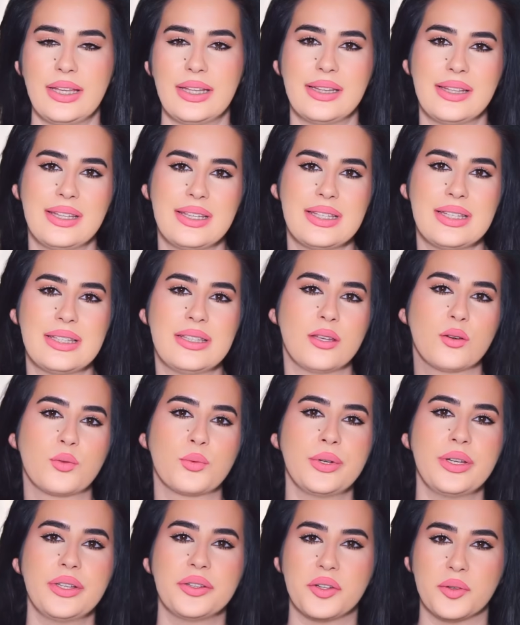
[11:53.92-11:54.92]
this is a
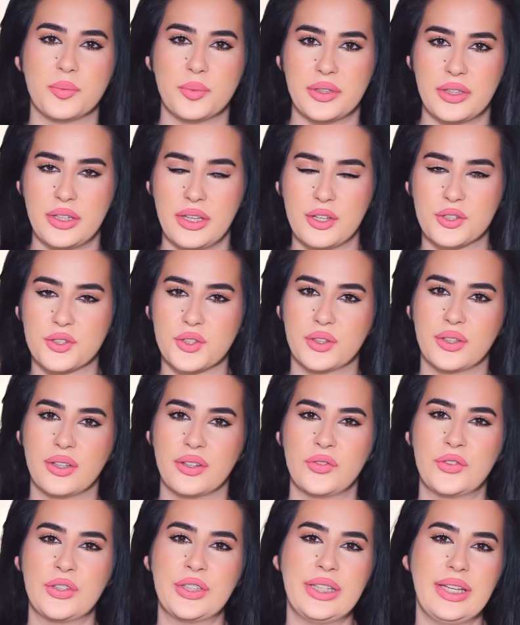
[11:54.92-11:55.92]
reinterpretation
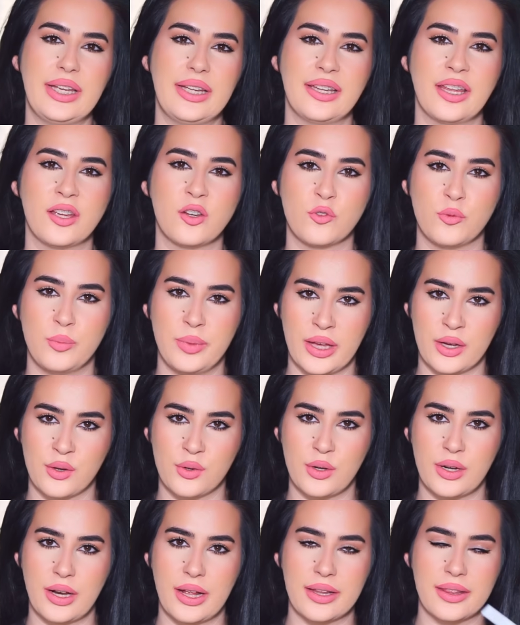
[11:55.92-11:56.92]
of the DNA of
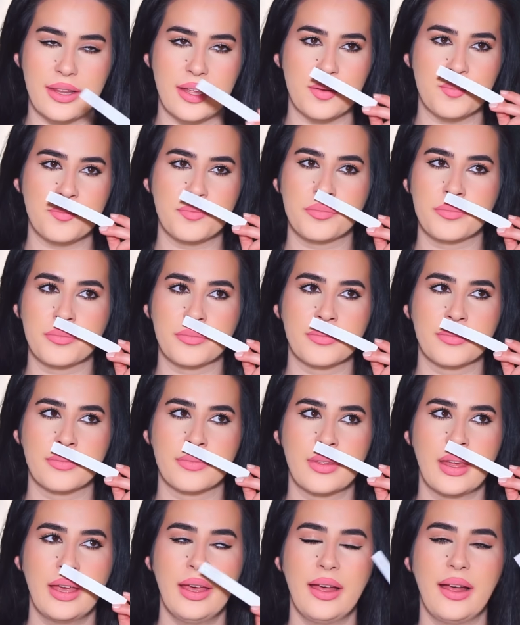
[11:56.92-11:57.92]
Bianco Latte.
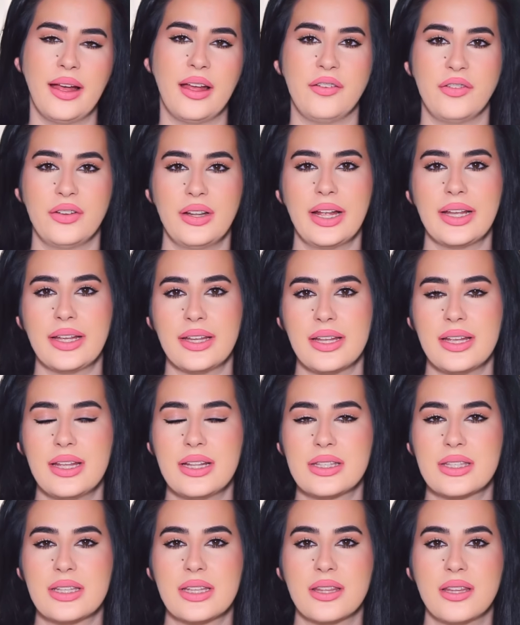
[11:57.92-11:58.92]
I feel like
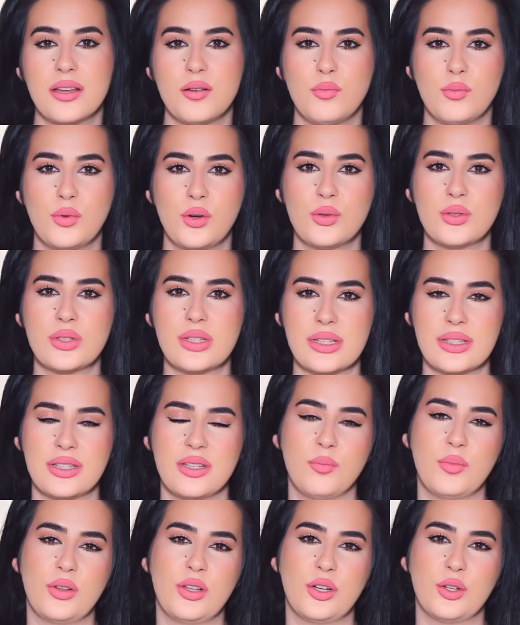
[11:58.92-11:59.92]
it's the most
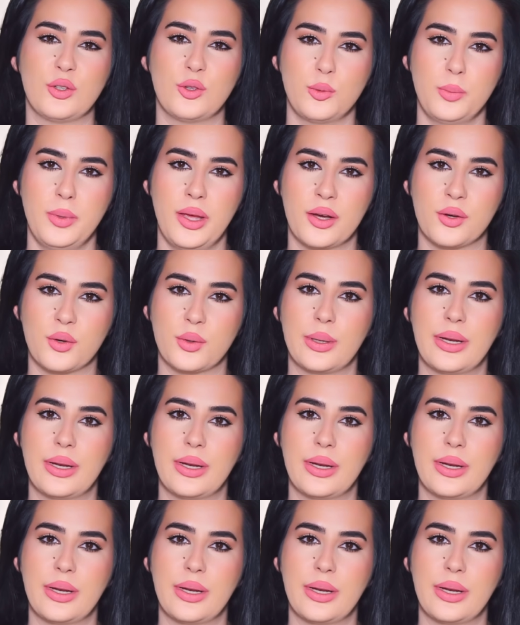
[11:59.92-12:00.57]
similar to Bianco